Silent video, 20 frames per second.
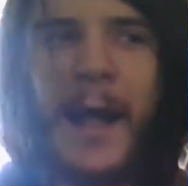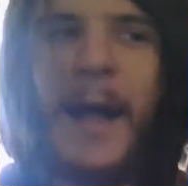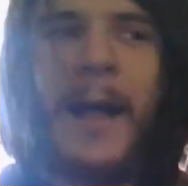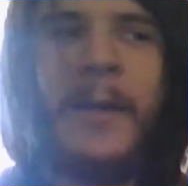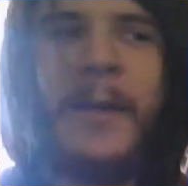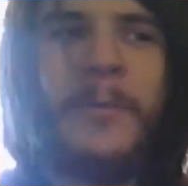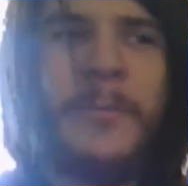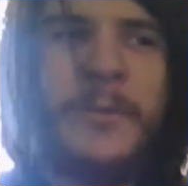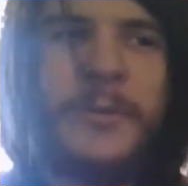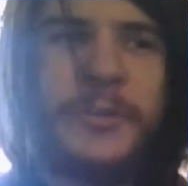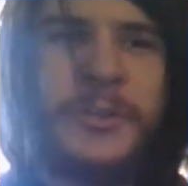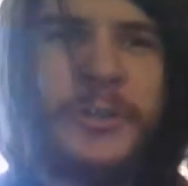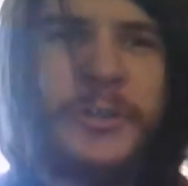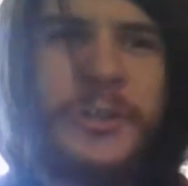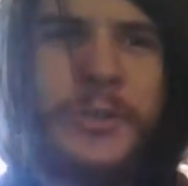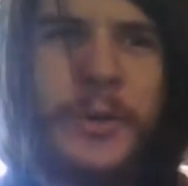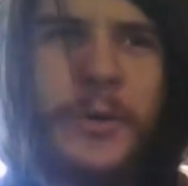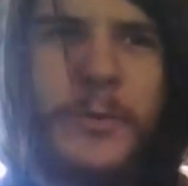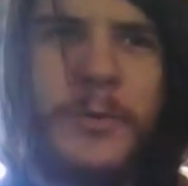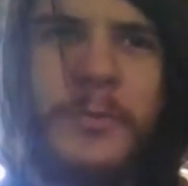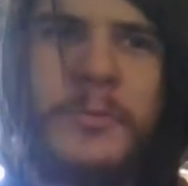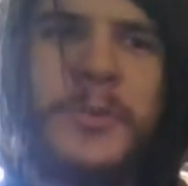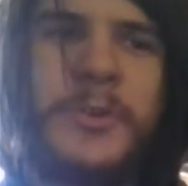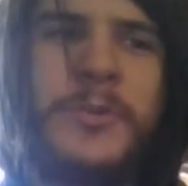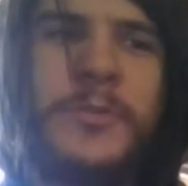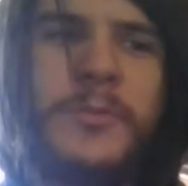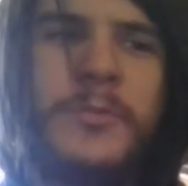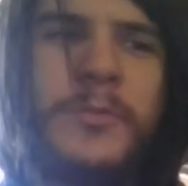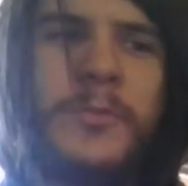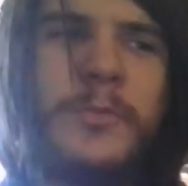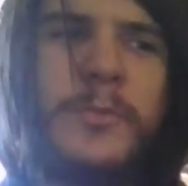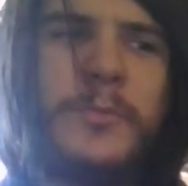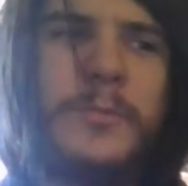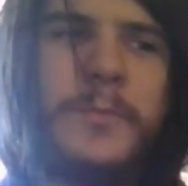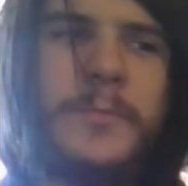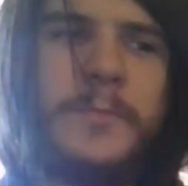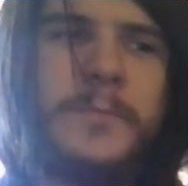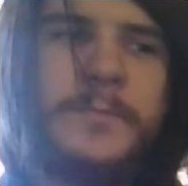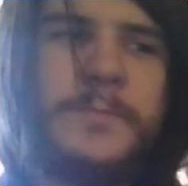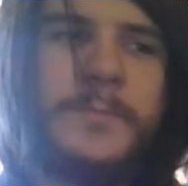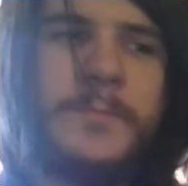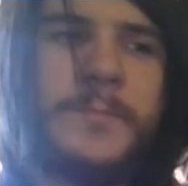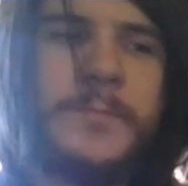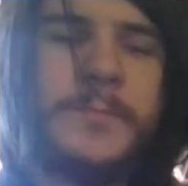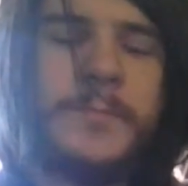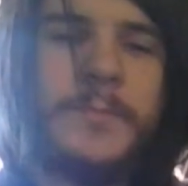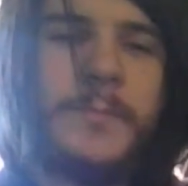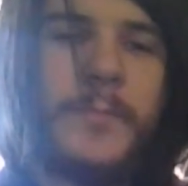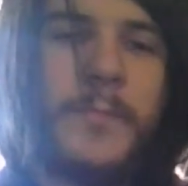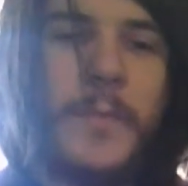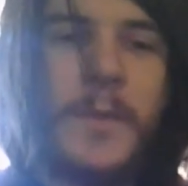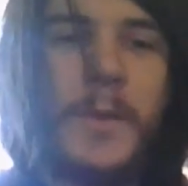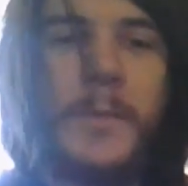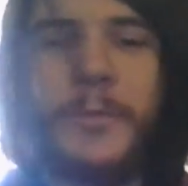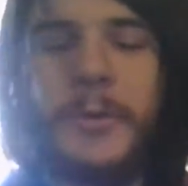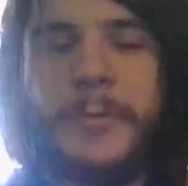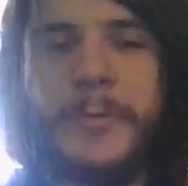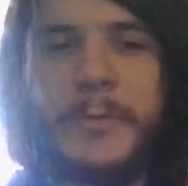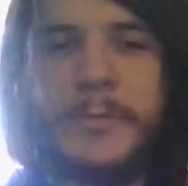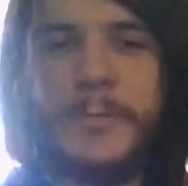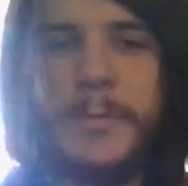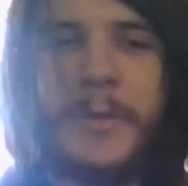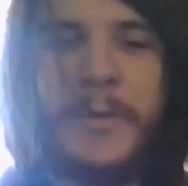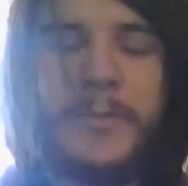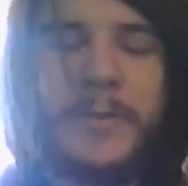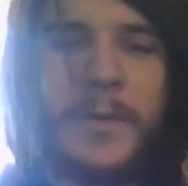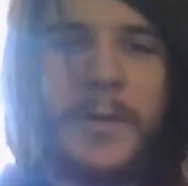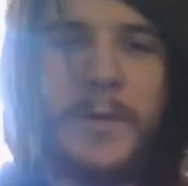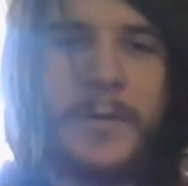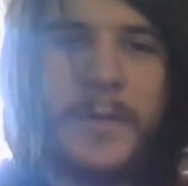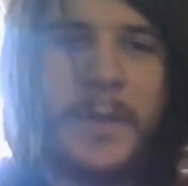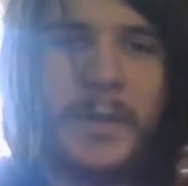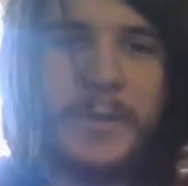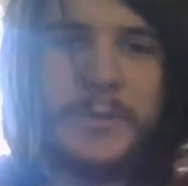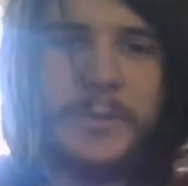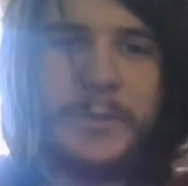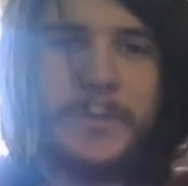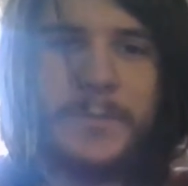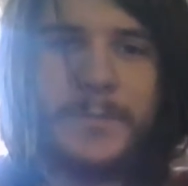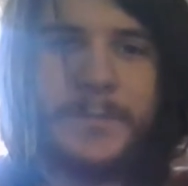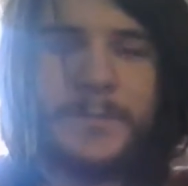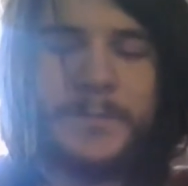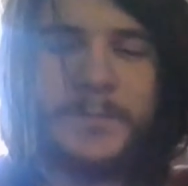I want to show you pretty much my Yu-Gi-Oh collection.